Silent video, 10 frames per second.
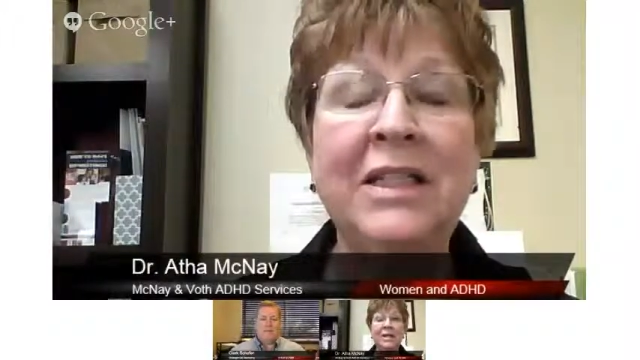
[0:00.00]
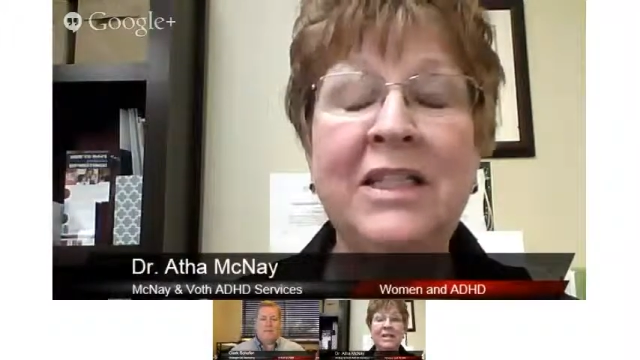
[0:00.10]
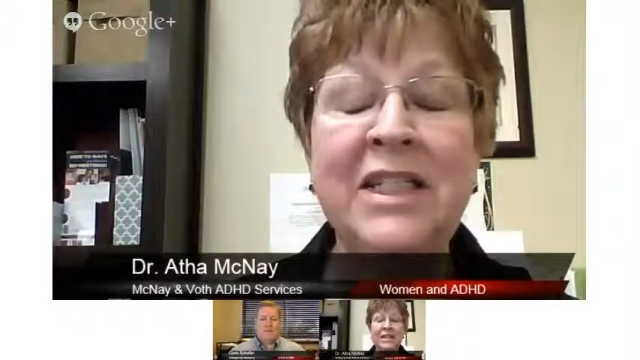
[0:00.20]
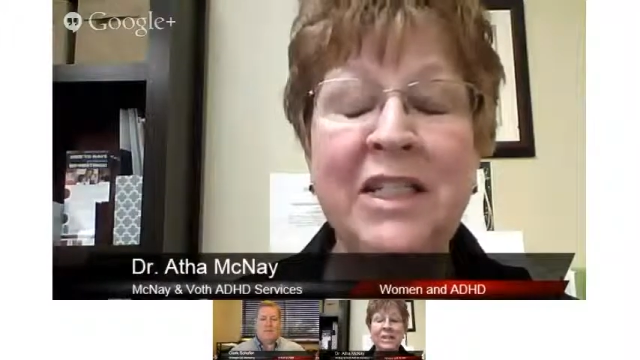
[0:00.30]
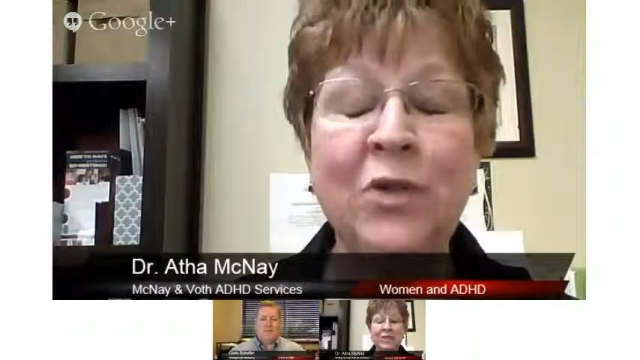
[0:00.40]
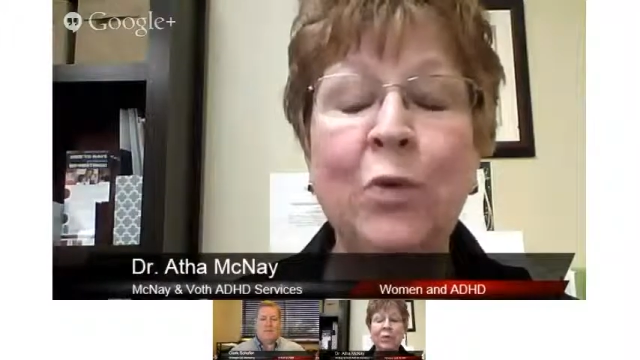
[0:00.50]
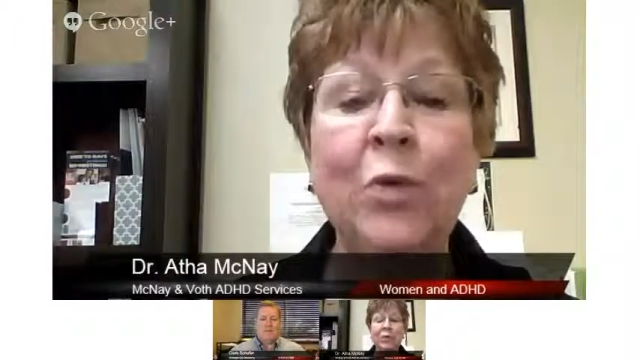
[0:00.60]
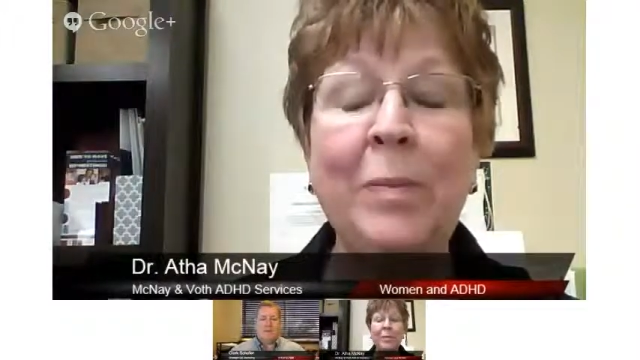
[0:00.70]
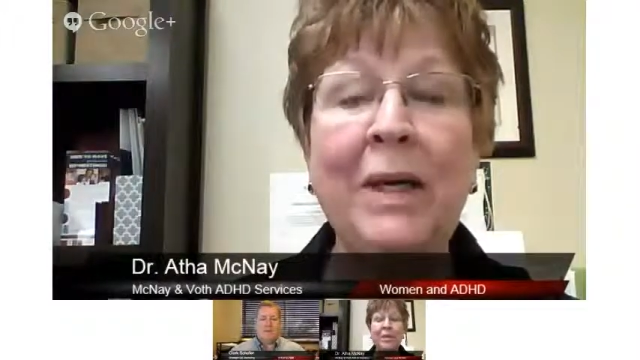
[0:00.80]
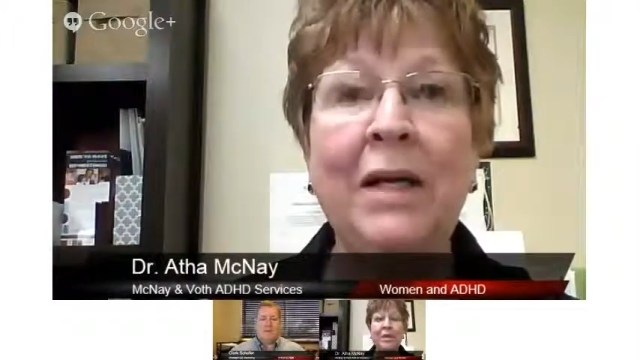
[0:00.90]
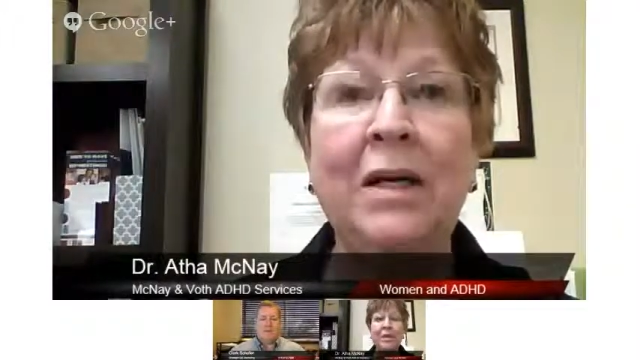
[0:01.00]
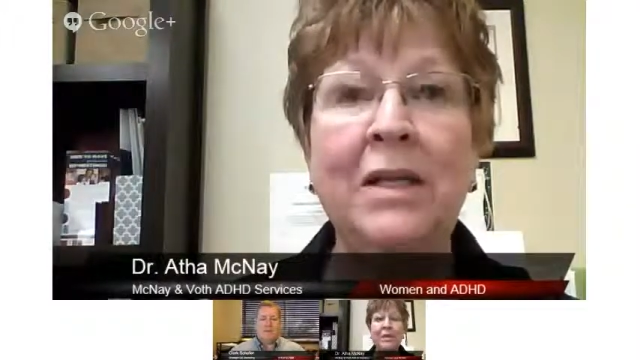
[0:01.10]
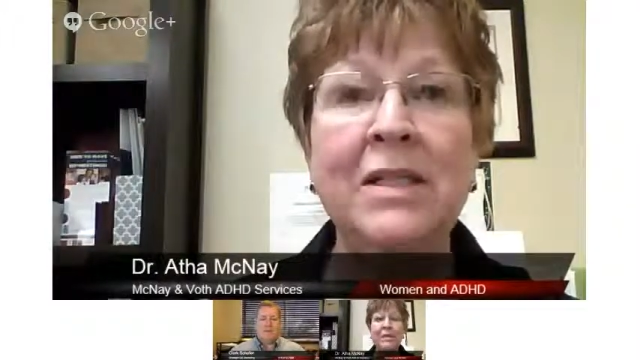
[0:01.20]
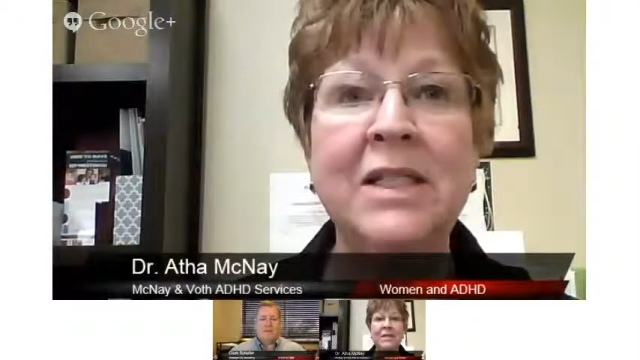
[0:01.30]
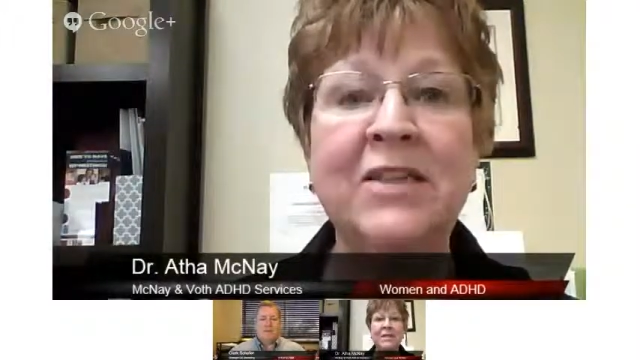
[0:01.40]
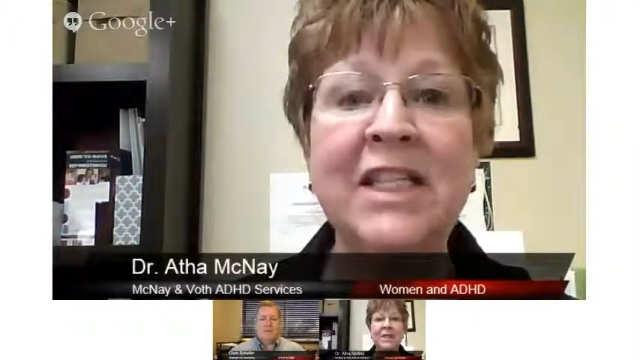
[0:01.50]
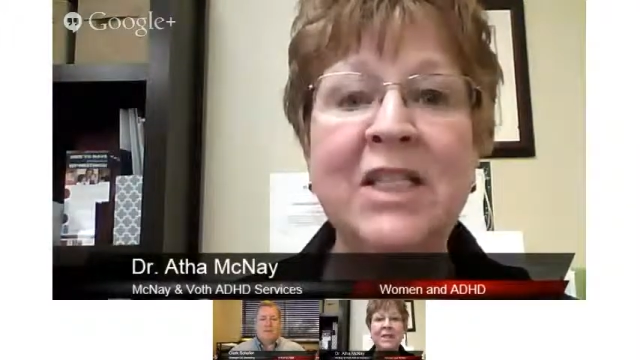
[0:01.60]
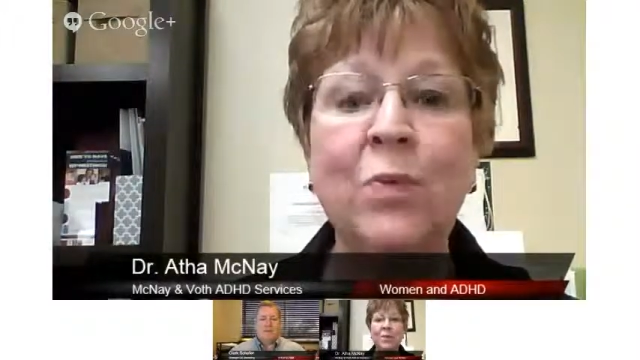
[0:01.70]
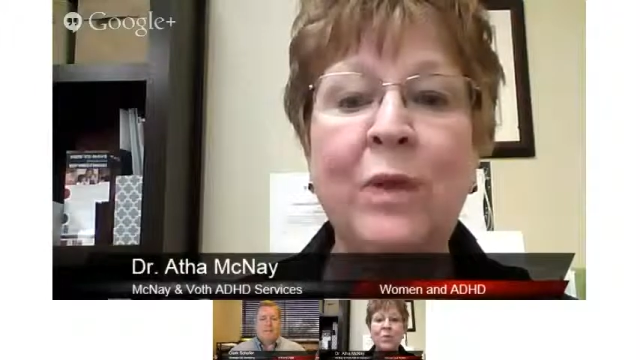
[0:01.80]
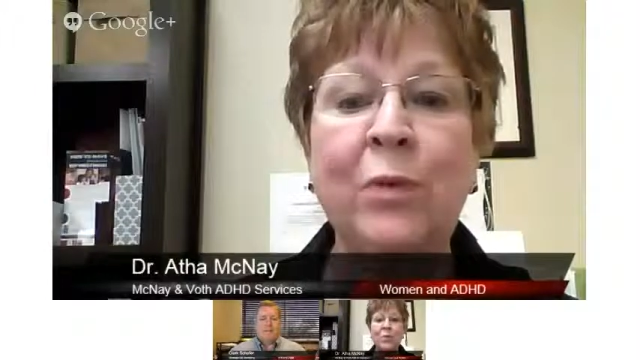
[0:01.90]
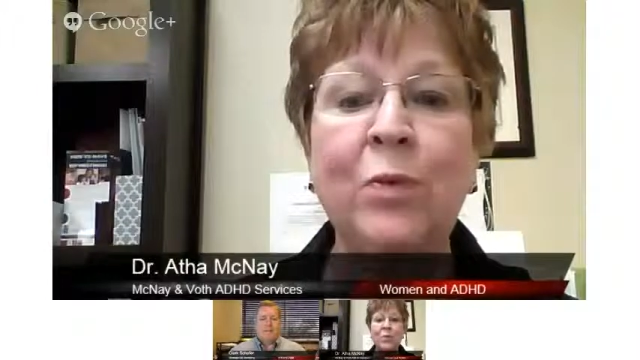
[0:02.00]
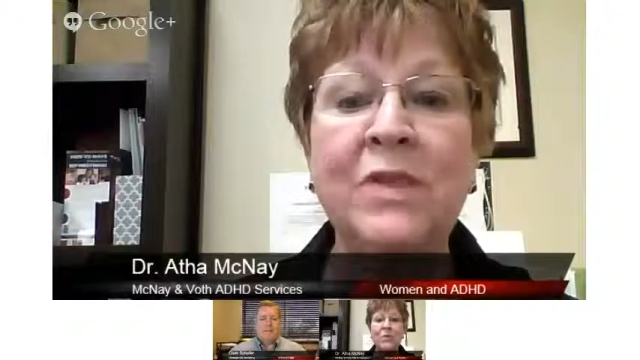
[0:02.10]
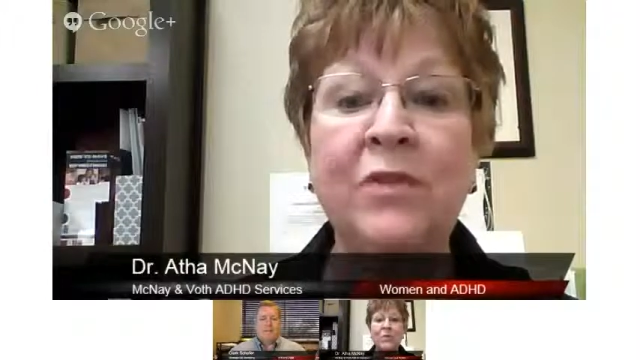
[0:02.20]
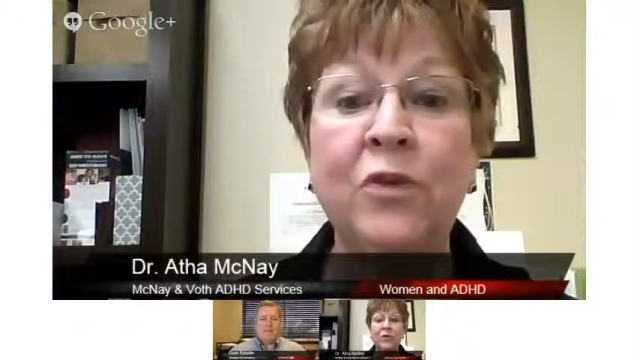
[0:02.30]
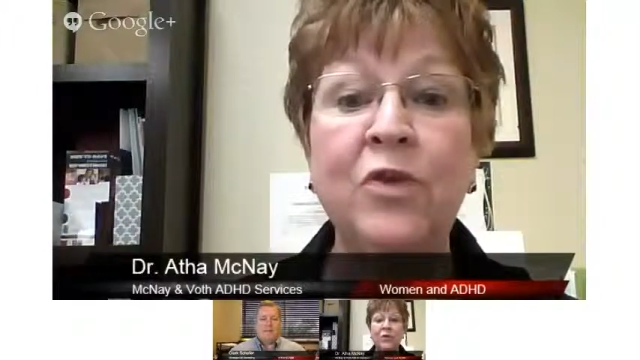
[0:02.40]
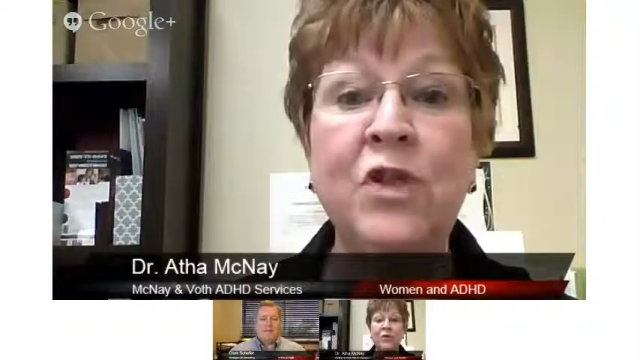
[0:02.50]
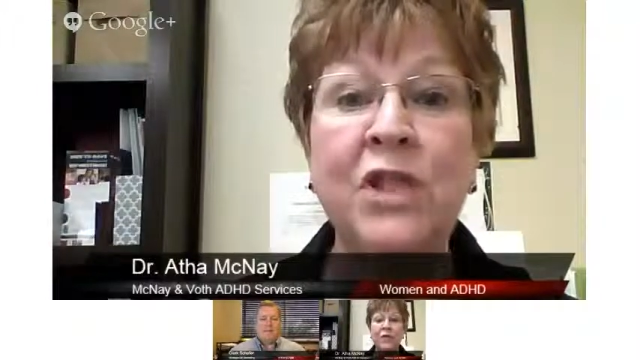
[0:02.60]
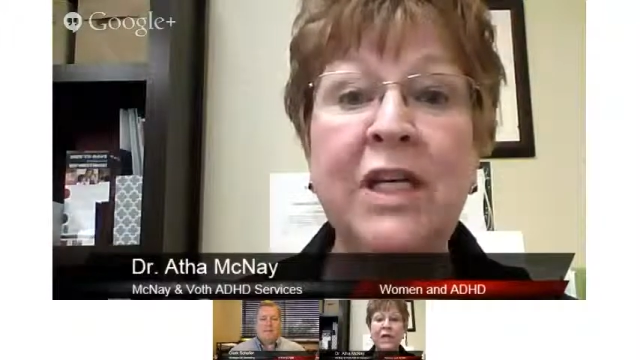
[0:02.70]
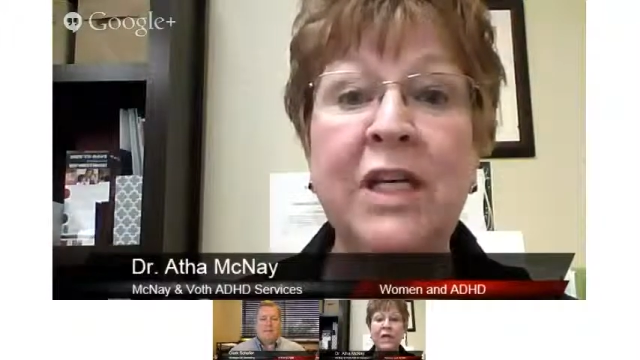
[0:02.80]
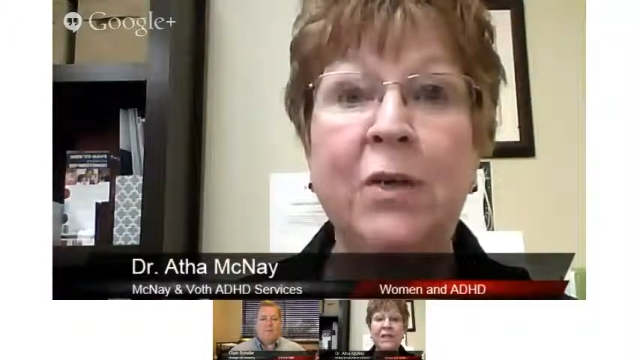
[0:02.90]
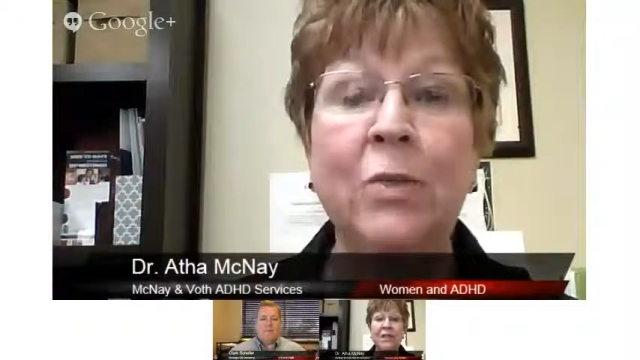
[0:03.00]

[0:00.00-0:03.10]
disorder because that's when it was first studied,